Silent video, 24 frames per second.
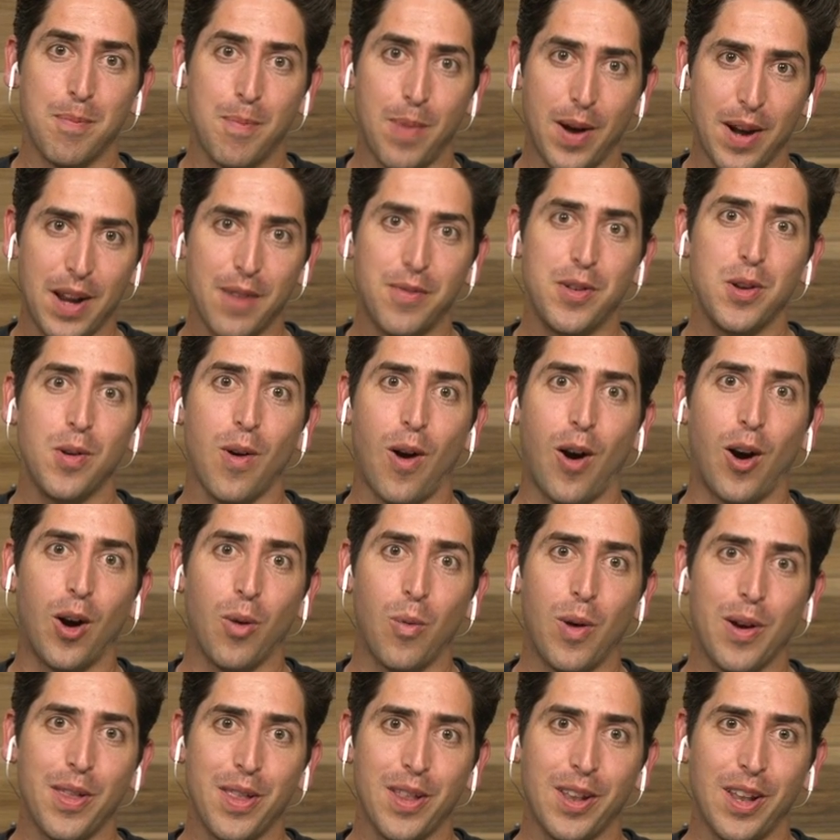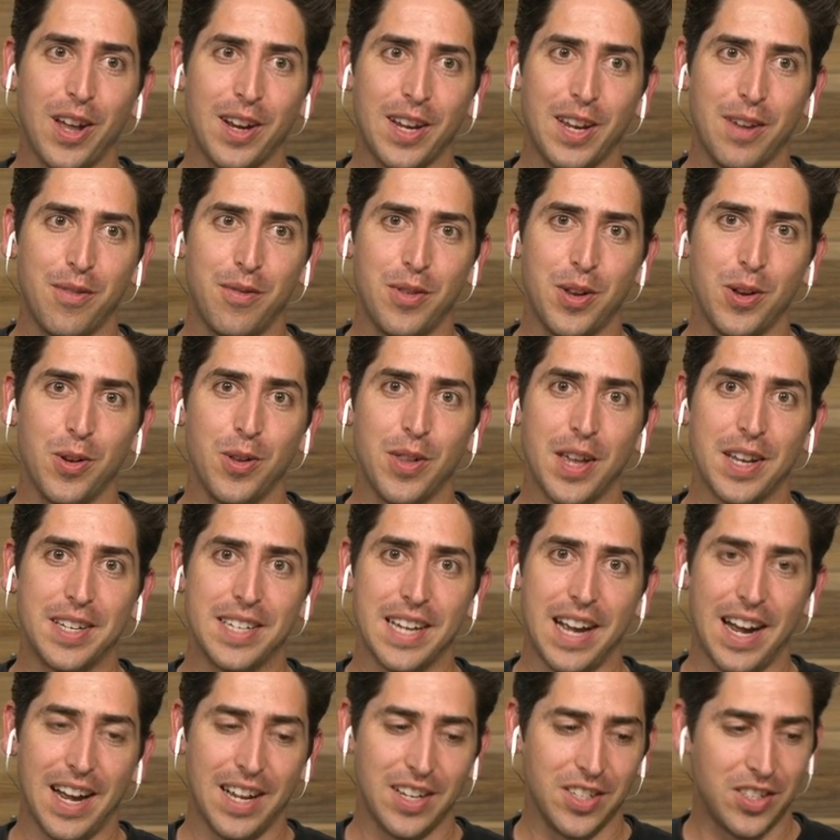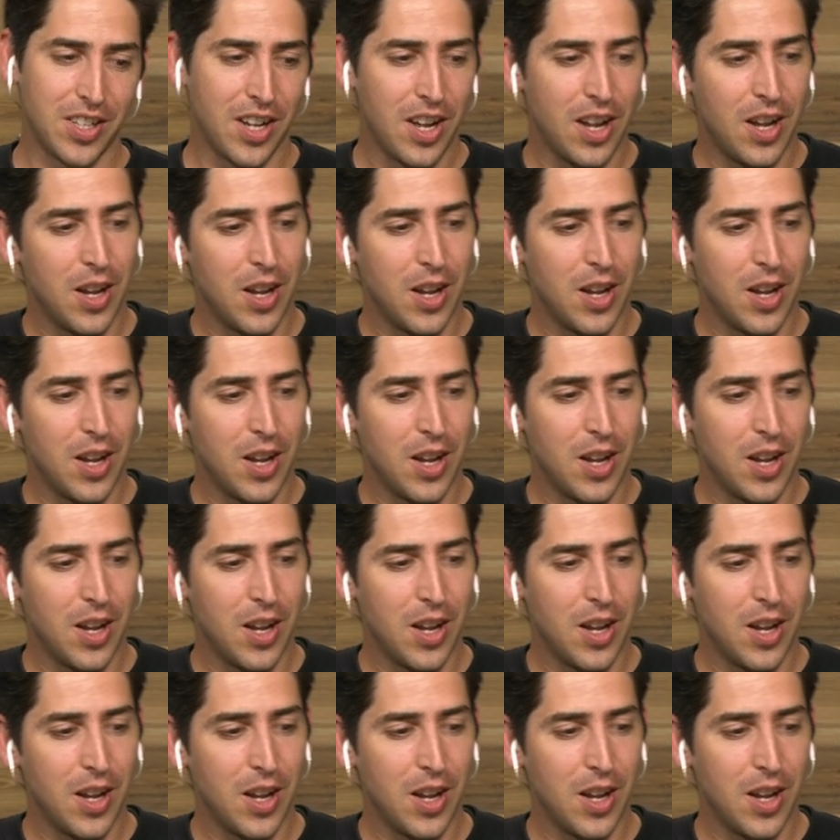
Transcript: but if you are one of the lucky few that does,